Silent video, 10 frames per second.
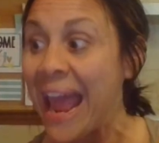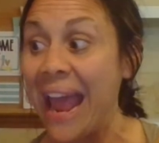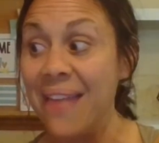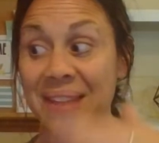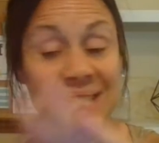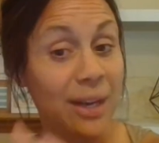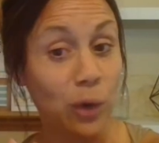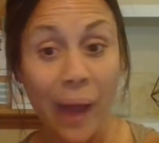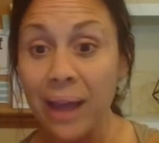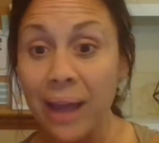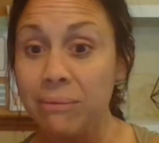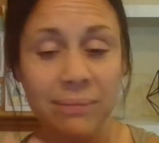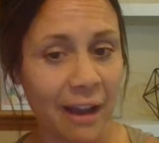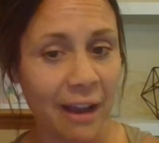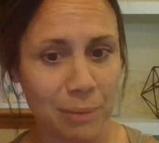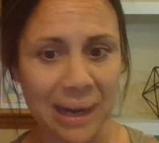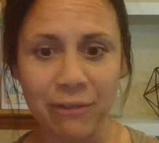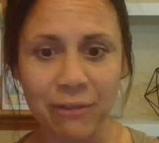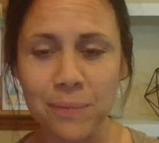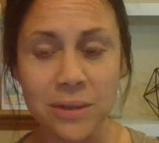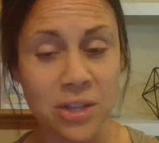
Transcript: And they said, okay, everybody from